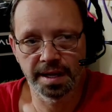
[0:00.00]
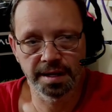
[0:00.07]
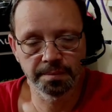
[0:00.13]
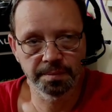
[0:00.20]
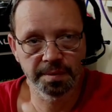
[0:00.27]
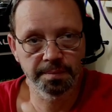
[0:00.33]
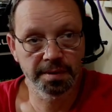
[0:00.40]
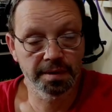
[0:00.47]

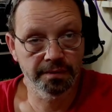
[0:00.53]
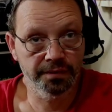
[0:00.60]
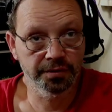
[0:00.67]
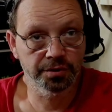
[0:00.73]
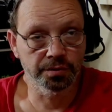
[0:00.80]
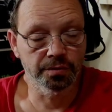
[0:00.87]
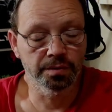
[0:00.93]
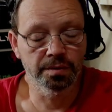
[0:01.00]
can be
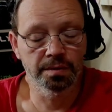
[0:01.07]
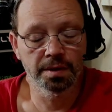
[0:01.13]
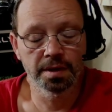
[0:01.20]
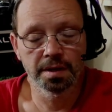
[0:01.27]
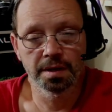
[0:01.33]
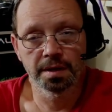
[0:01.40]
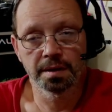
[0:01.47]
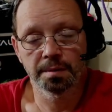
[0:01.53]
beneficial
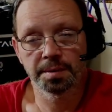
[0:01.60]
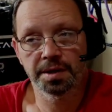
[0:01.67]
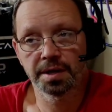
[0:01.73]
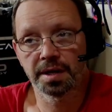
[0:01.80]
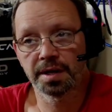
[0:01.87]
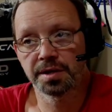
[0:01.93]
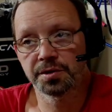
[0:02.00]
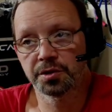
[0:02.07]

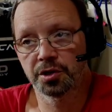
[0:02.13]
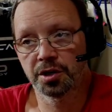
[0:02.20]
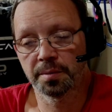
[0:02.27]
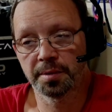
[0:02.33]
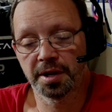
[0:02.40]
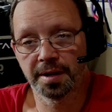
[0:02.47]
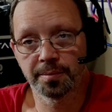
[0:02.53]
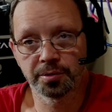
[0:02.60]
because you're
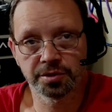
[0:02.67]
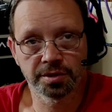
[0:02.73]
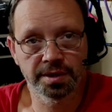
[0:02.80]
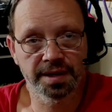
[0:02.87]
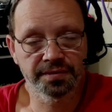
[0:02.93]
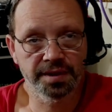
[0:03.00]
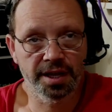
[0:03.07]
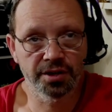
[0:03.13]
going to be able to
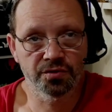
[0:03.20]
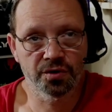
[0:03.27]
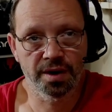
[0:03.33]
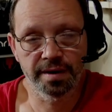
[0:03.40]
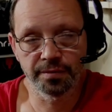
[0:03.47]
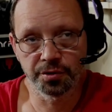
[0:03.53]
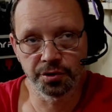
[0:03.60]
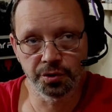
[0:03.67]
let that
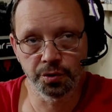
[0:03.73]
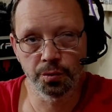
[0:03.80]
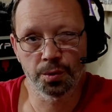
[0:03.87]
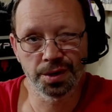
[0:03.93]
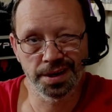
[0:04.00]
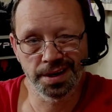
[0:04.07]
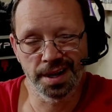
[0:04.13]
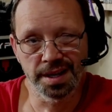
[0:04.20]
driver do
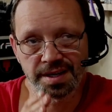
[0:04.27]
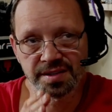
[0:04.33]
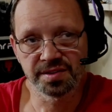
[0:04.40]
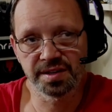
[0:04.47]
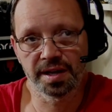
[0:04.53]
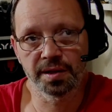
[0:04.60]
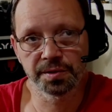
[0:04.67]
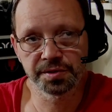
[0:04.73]
what it
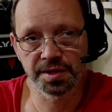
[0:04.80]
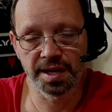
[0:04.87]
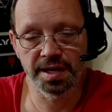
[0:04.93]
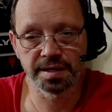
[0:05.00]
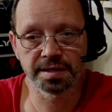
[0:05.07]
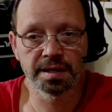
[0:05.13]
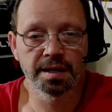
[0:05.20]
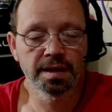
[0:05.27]
excels
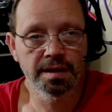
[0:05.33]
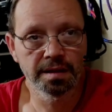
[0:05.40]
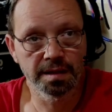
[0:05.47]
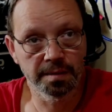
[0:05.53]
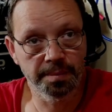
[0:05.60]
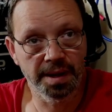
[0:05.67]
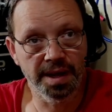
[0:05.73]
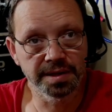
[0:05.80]
at
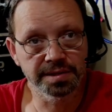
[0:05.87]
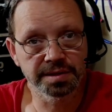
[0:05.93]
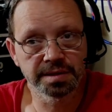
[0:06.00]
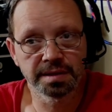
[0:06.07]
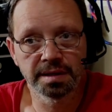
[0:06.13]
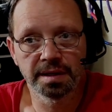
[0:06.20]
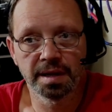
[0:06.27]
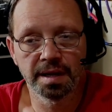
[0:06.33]
the
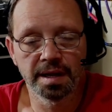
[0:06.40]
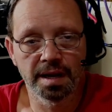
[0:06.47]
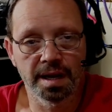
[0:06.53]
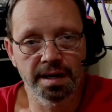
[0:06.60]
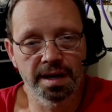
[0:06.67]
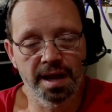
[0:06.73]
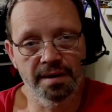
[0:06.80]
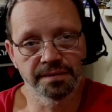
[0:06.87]
best
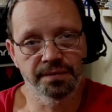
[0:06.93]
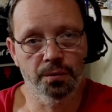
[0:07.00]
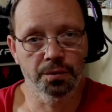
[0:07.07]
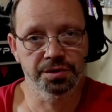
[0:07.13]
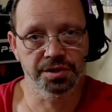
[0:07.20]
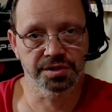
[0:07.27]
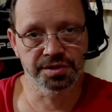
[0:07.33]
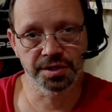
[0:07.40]
and not
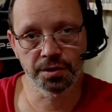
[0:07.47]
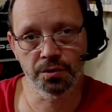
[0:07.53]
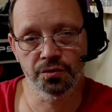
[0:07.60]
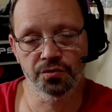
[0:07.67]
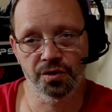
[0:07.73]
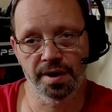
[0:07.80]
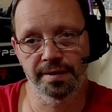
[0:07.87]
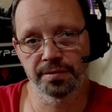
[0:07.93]
force a
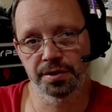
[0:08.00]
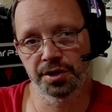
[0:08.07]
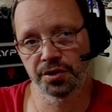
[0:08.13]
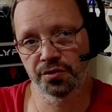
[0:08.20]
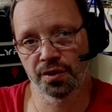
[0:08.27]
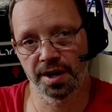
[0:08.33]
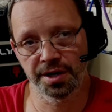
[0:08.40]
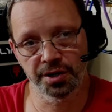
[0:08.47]
single driver
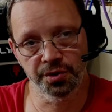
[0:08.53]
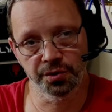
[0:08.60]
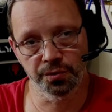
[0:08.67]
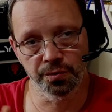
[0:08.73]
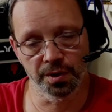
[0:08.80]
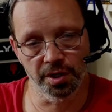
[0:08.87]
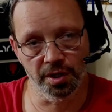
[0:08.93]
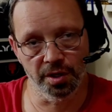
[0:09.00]
to try to
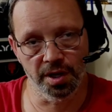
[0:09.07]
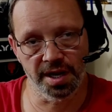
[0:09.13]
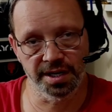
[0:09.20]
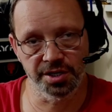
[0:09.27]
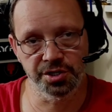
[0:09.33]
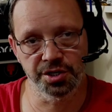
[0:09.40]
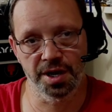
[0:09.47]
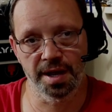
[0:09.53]
do a
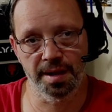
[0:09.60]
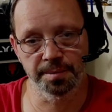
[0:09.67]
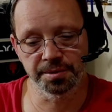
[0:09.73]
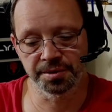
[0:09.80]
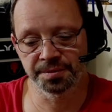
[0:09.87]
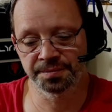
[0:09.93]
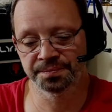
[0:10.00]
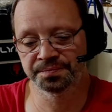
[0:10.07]
lot of
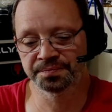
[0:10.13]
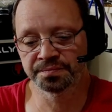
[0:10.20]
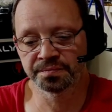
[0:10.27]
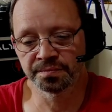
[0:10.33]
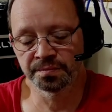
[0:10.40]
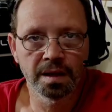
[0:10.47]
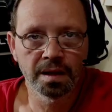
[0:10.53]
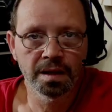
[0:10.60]
jobs.
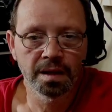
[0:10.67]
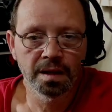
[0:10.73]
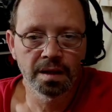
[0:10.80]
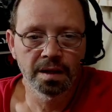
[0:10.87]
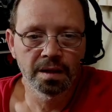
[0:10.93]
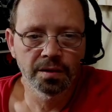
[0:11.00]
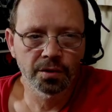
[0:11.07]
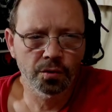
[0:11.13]

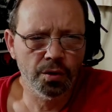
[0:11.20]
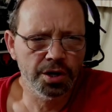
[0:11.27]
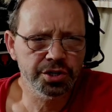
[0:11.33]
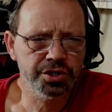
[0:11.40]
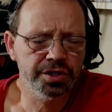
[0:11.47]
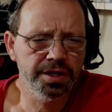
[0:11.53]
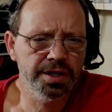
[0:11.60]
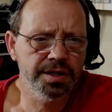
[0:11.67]
The
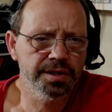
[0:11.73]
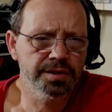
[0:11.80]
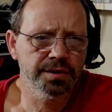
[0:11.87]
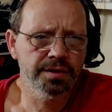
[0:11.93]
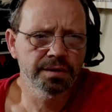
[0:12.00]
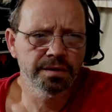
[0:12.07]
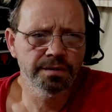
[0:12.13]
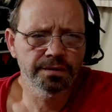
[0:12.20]
question
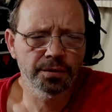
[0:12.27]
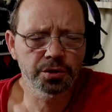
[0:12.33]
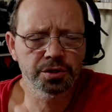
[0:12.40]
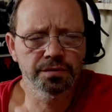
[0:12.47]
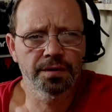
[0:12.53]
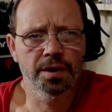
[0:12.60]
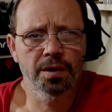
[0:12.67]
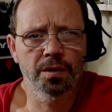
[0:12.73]
is,
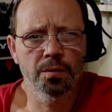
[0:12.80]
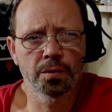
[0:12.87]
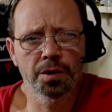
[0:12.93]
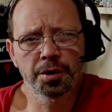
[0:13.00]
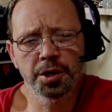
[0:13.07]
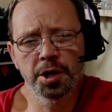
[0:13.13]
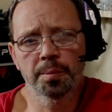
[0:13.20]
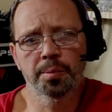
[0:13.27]
first of all,
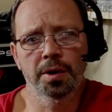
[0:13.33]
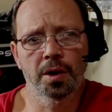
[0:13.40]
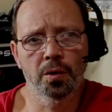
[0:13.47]
where do you